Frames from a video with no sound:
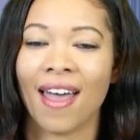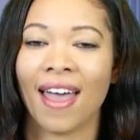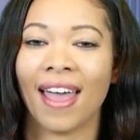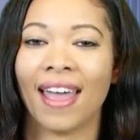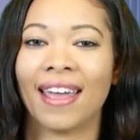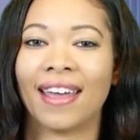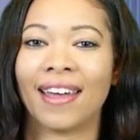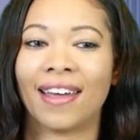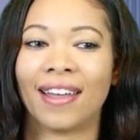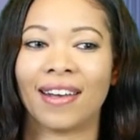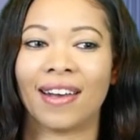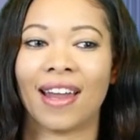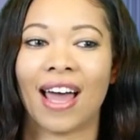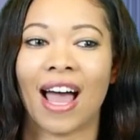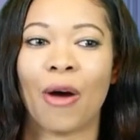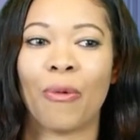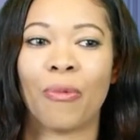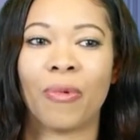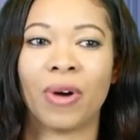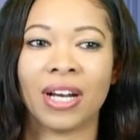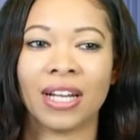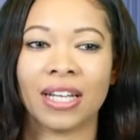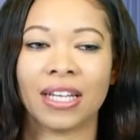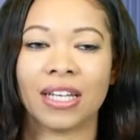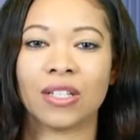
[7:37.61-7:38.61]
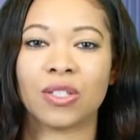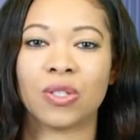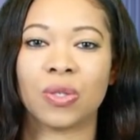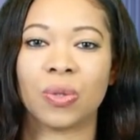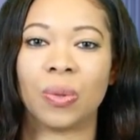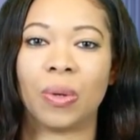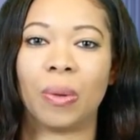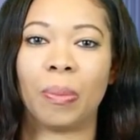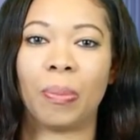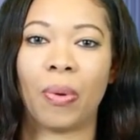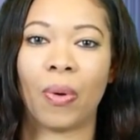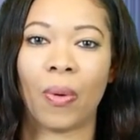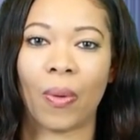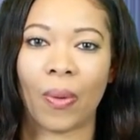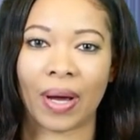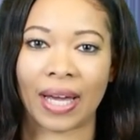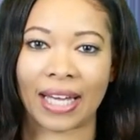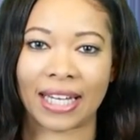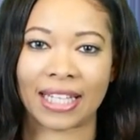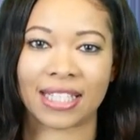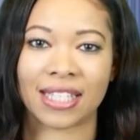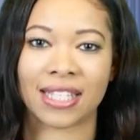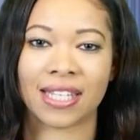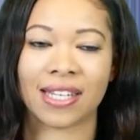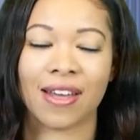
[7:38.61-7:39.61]
And I want to get to a
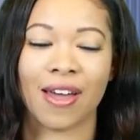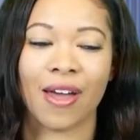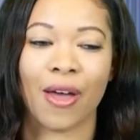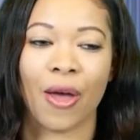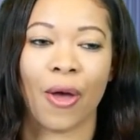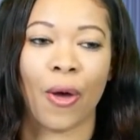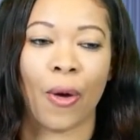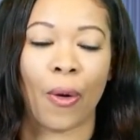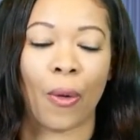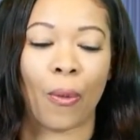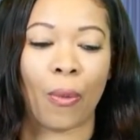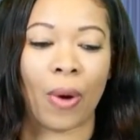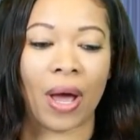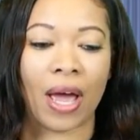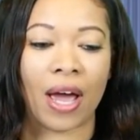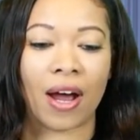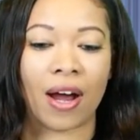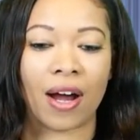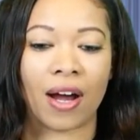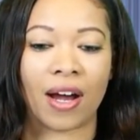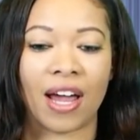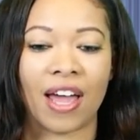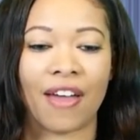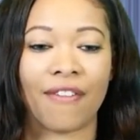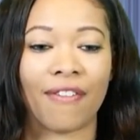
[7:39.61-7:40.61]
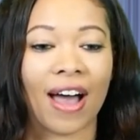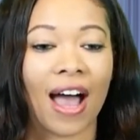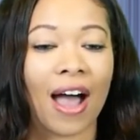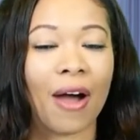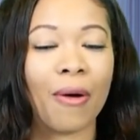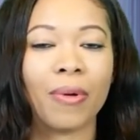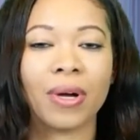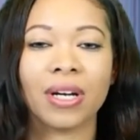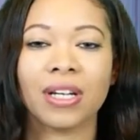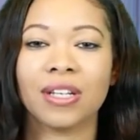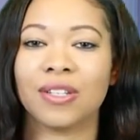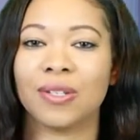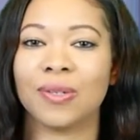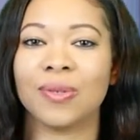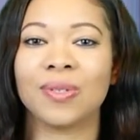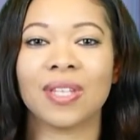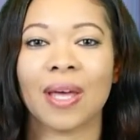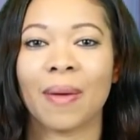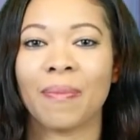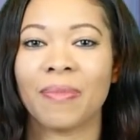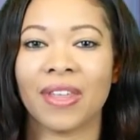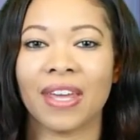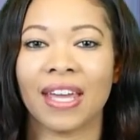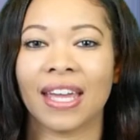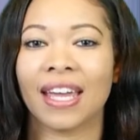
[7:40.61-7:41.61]
point where if I want to do
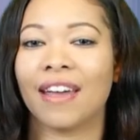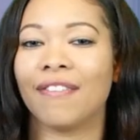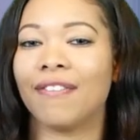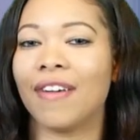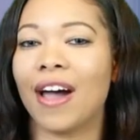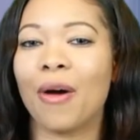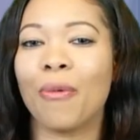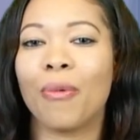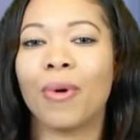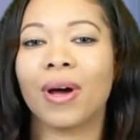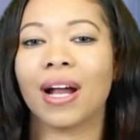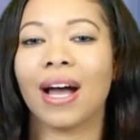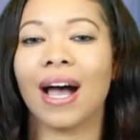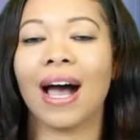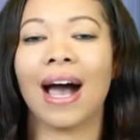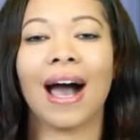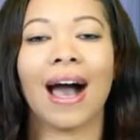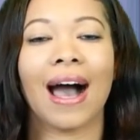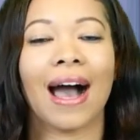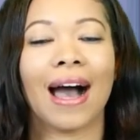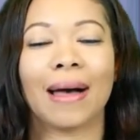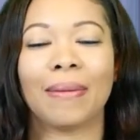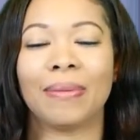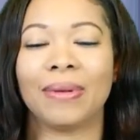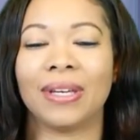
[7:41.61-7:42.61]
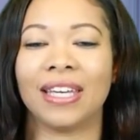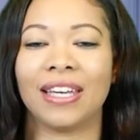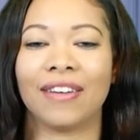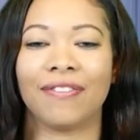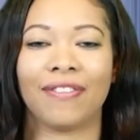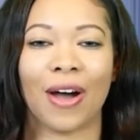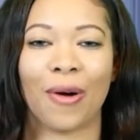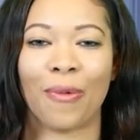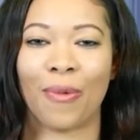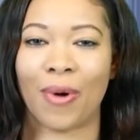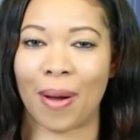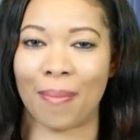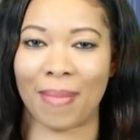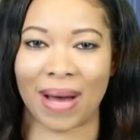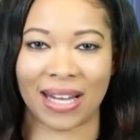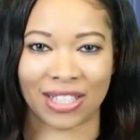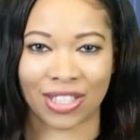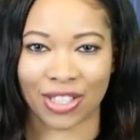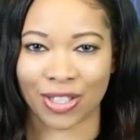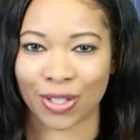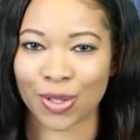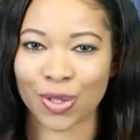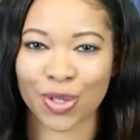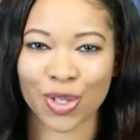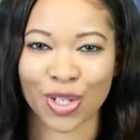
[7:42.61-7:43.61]
something, if I want a hobby, if I want my
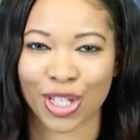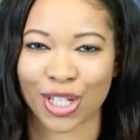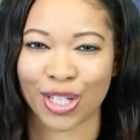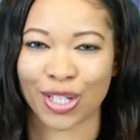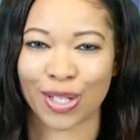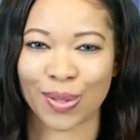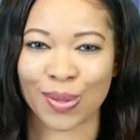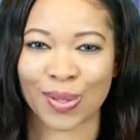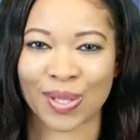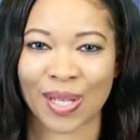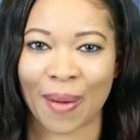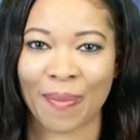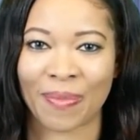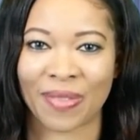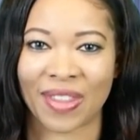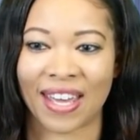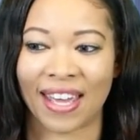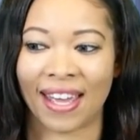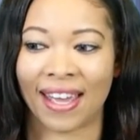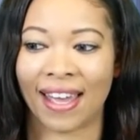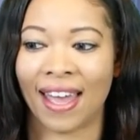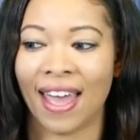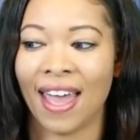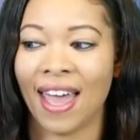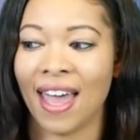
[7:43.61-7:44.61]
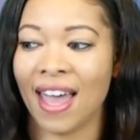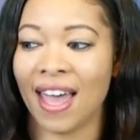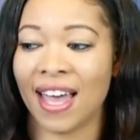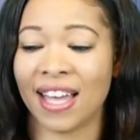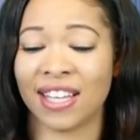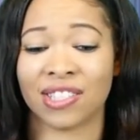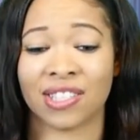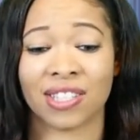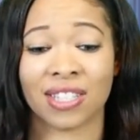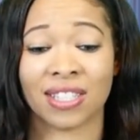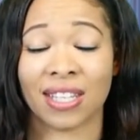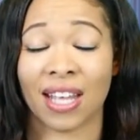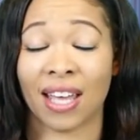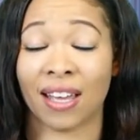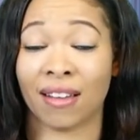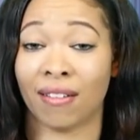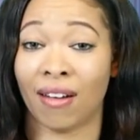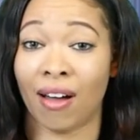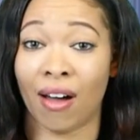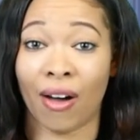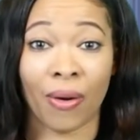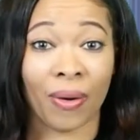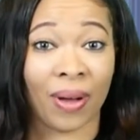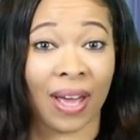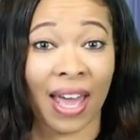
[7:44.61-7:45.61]
children to do something, it's just like,
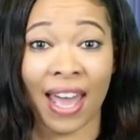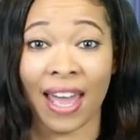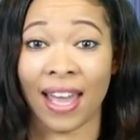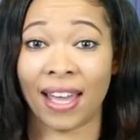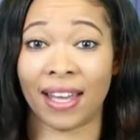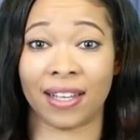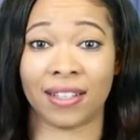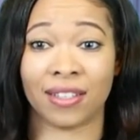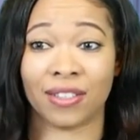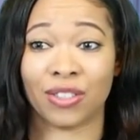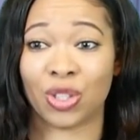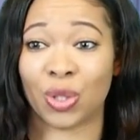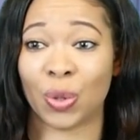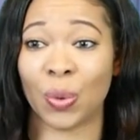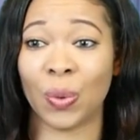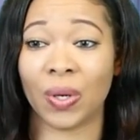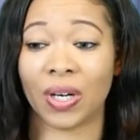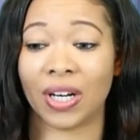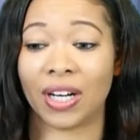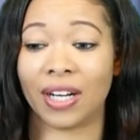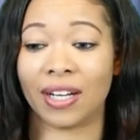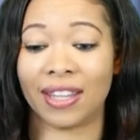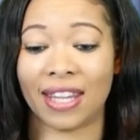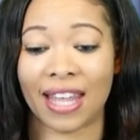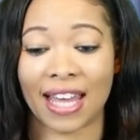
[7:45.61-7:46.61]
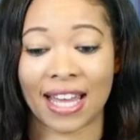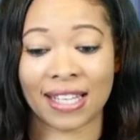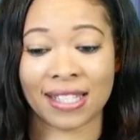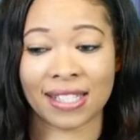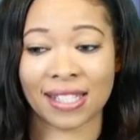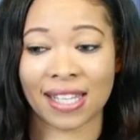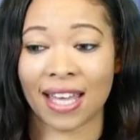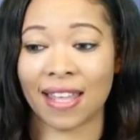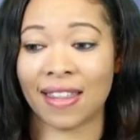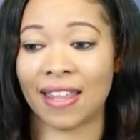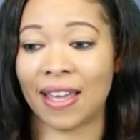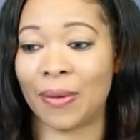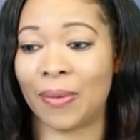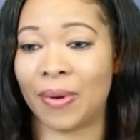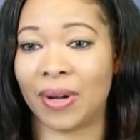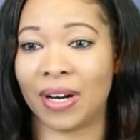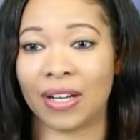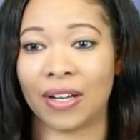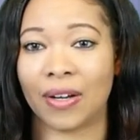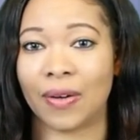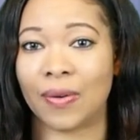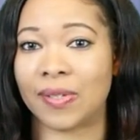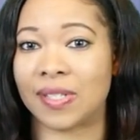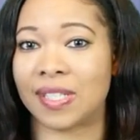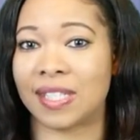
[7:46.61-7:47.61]
okay, sure. They say they want to
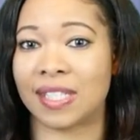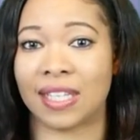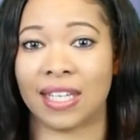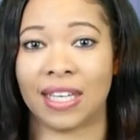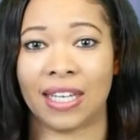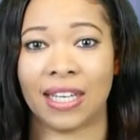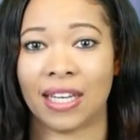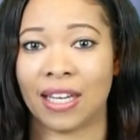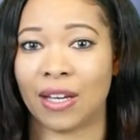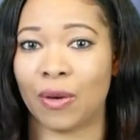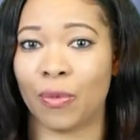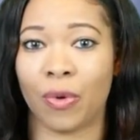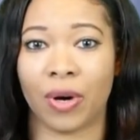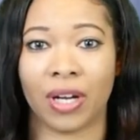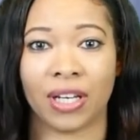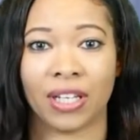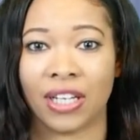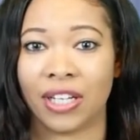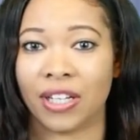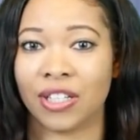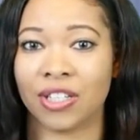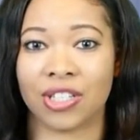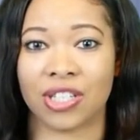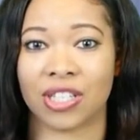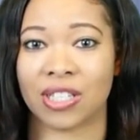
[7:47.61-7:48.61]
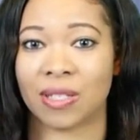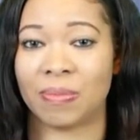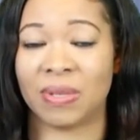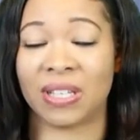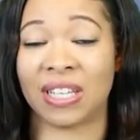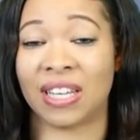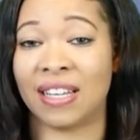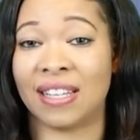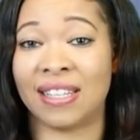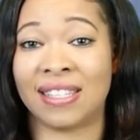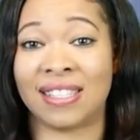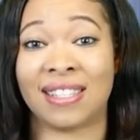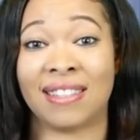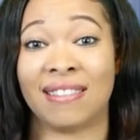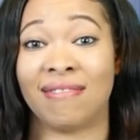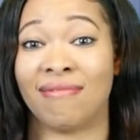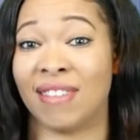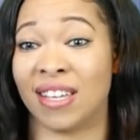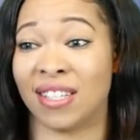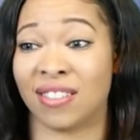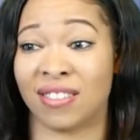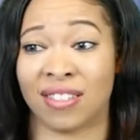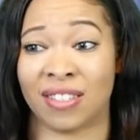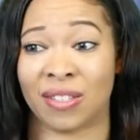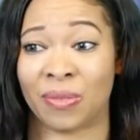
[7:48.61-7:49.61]
go skiing one year just because
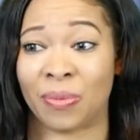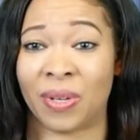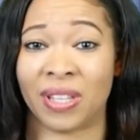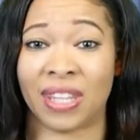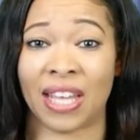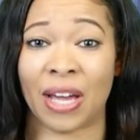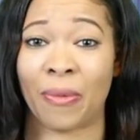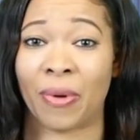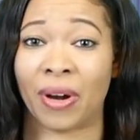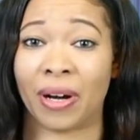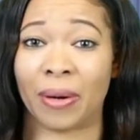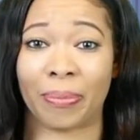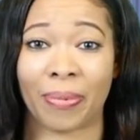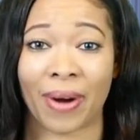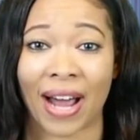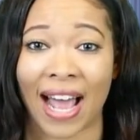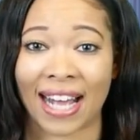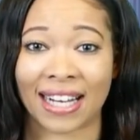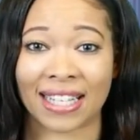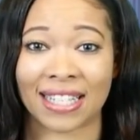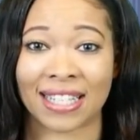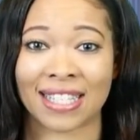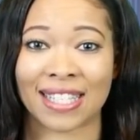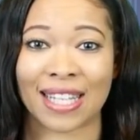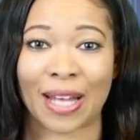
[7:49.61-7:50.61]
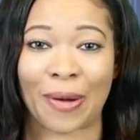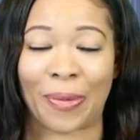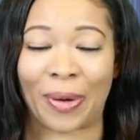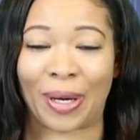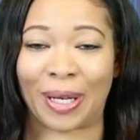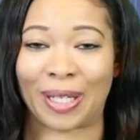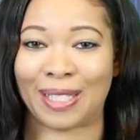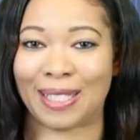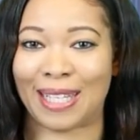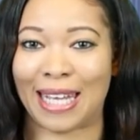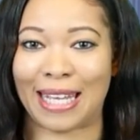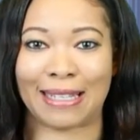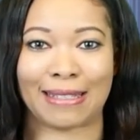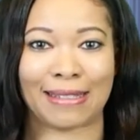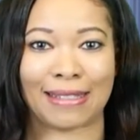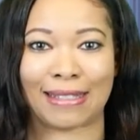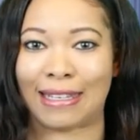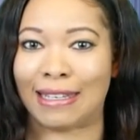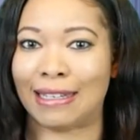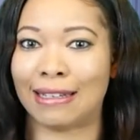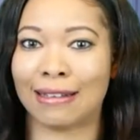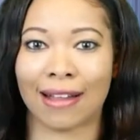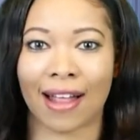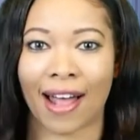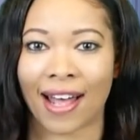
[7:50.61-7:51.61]
that's just what they want to practice. They want to take
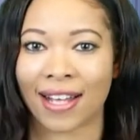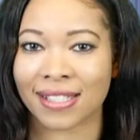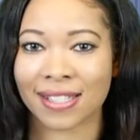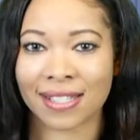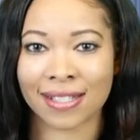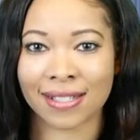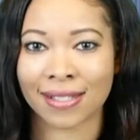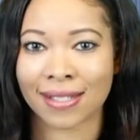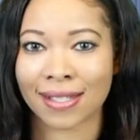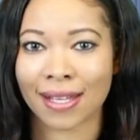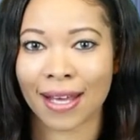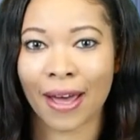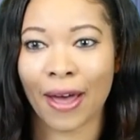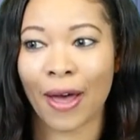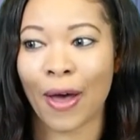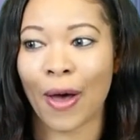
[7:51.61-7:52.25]
ski classes.